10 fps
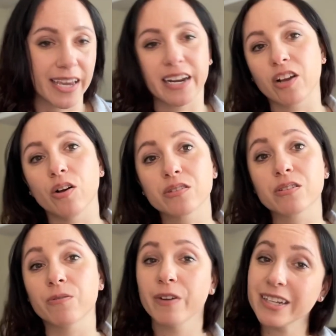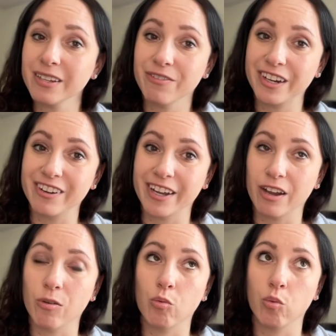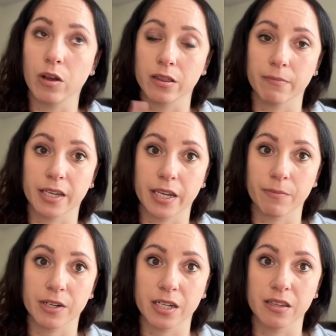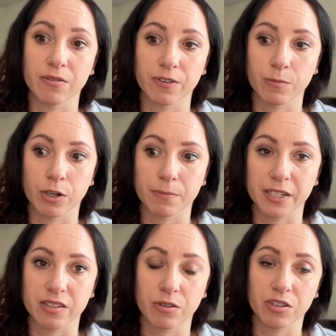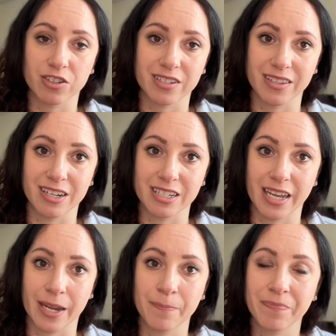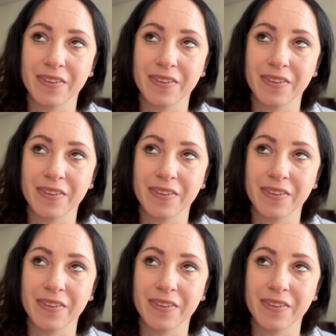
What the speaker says: And I also finally figured out, one, that my camera needed the firmware update, so I only just did that today.